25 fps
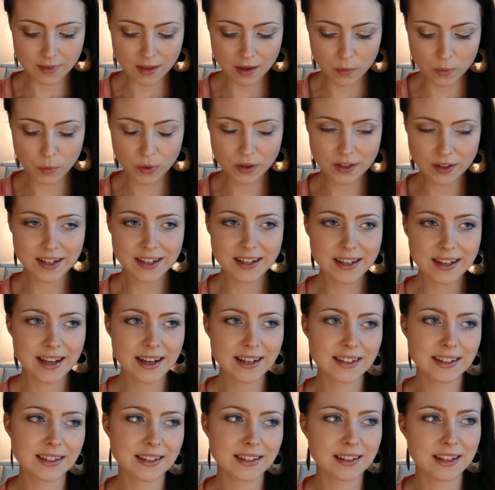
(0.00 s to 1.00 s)
what
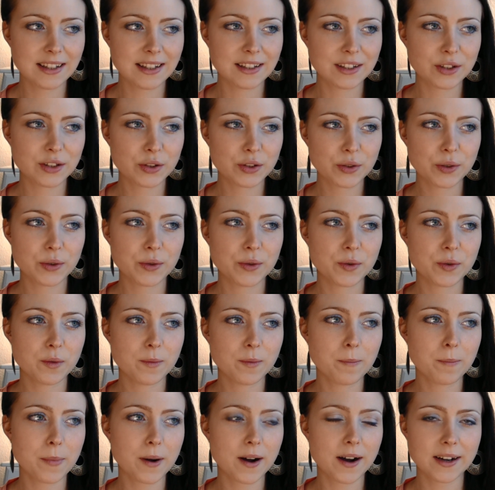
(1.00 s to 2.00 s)
connects these two
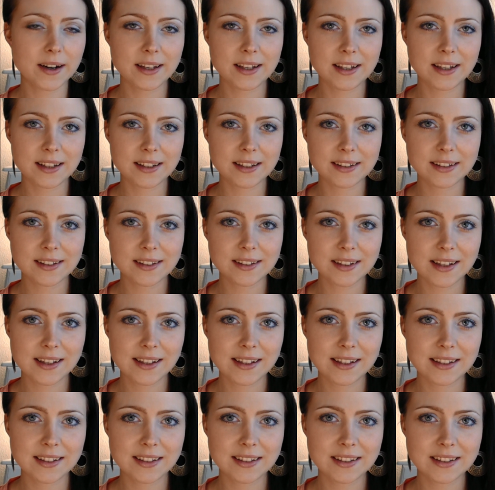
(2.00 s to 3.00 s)
bodies
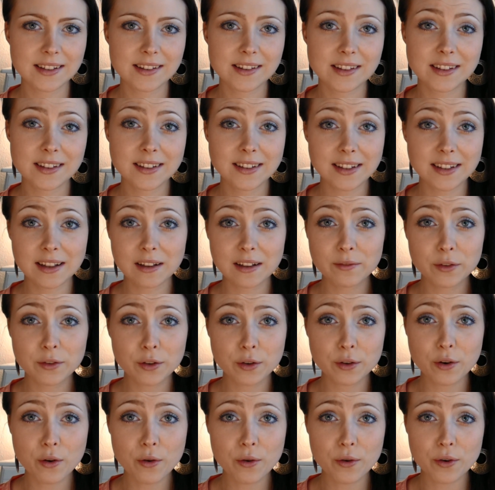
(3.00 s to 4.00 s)
is the silver
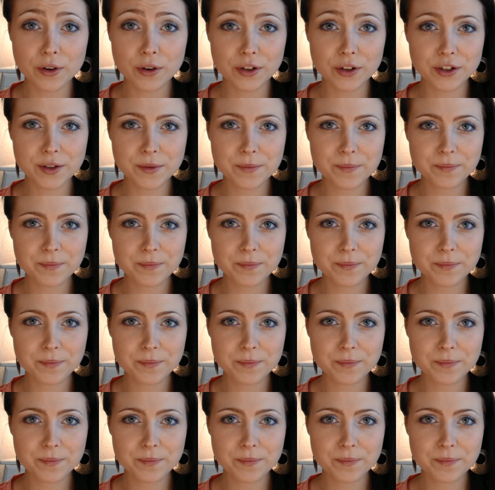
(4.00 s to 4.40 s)
cord.